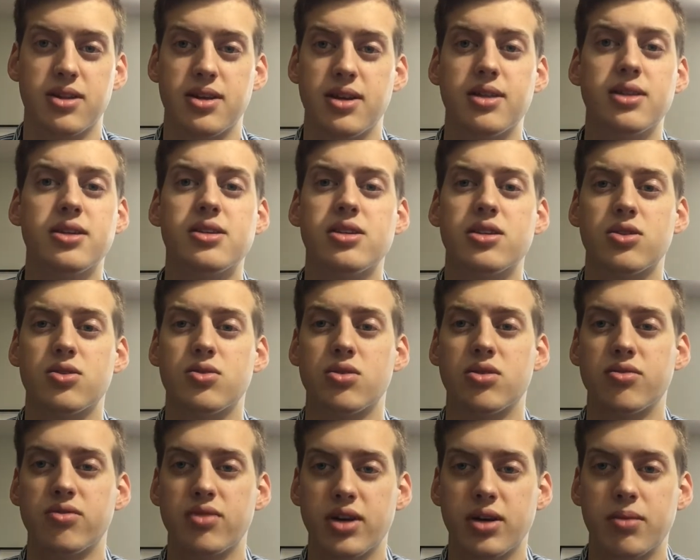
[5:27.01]
And this is
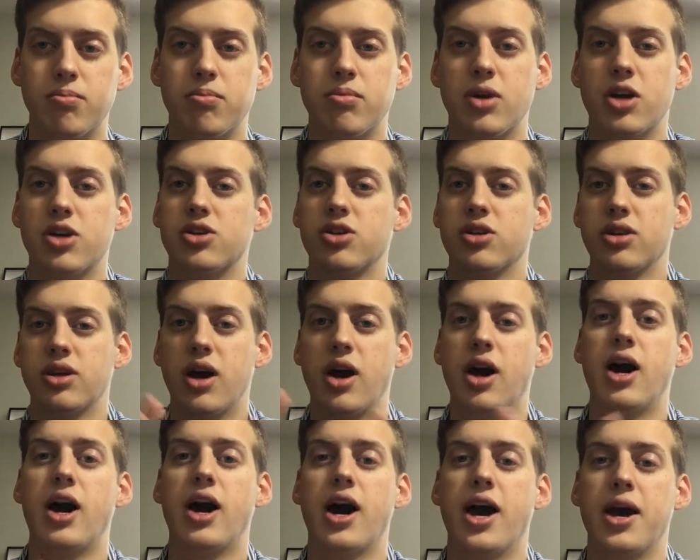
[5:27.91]
sort of like much on the
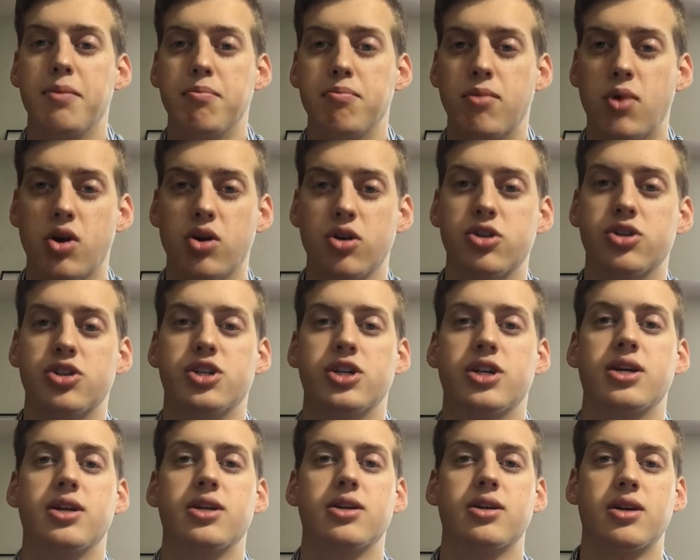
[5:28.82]
high
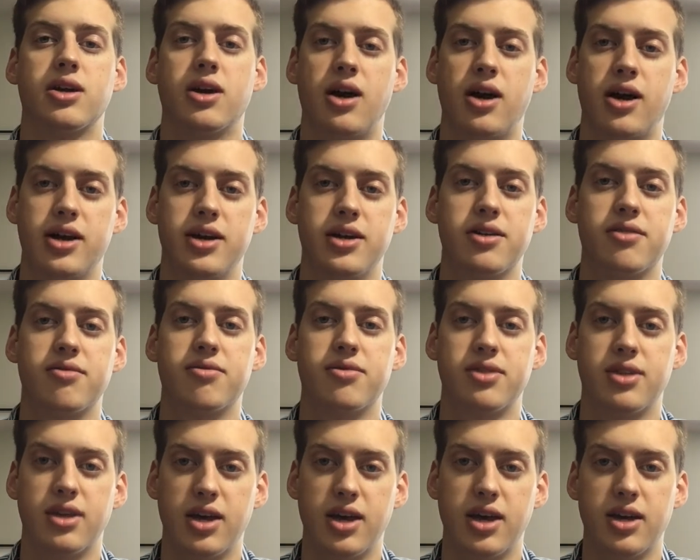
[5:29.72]
margin kind of
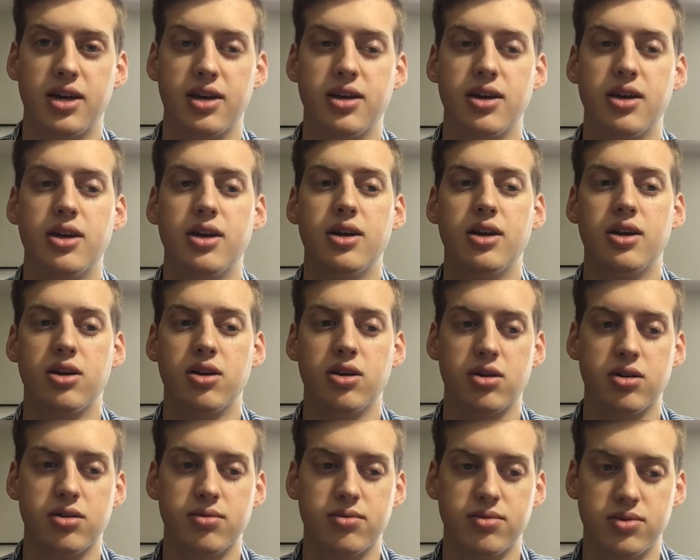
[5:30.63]
thing,
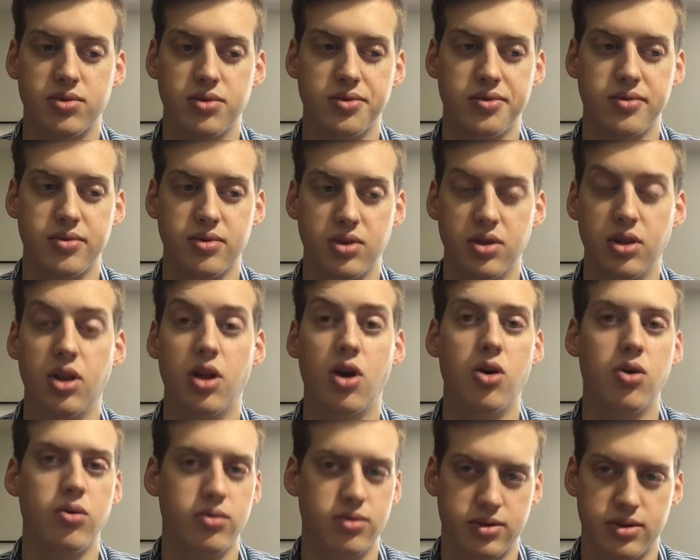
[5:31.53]
or sort of
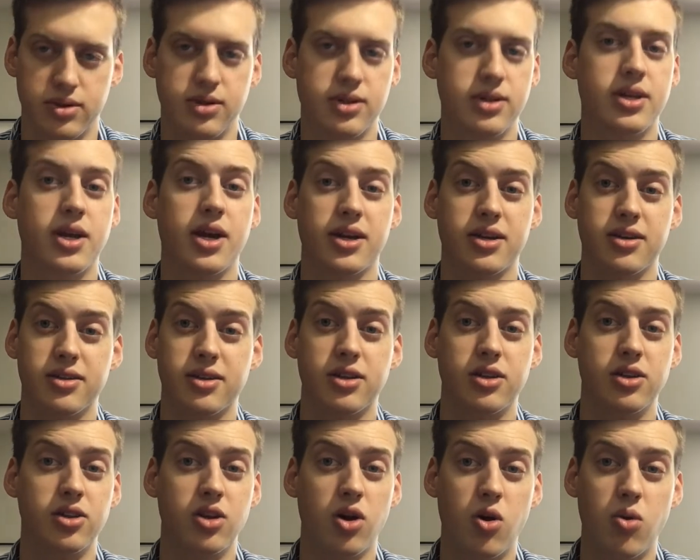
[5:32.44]
technically
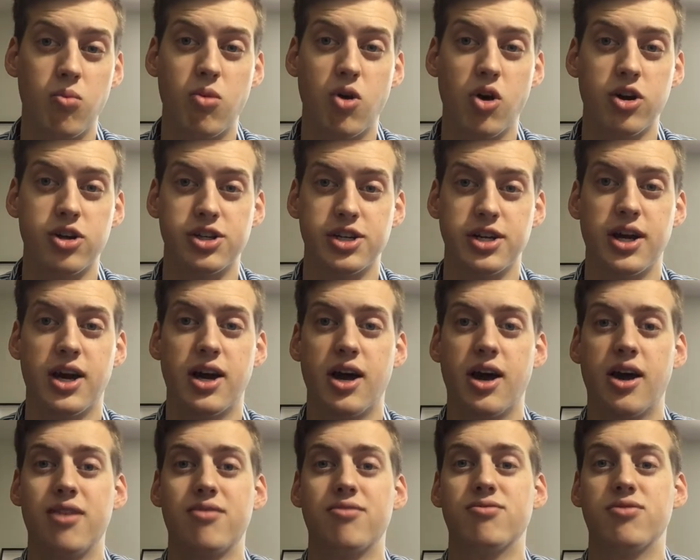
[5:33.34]
low margin,
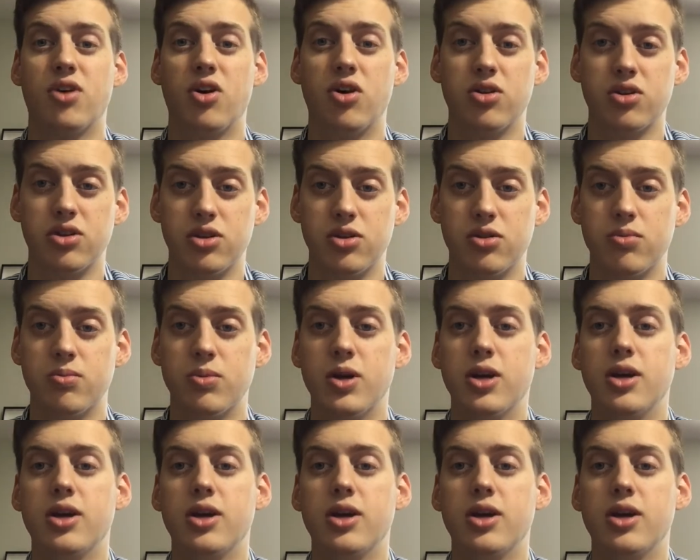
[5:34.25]
high volume.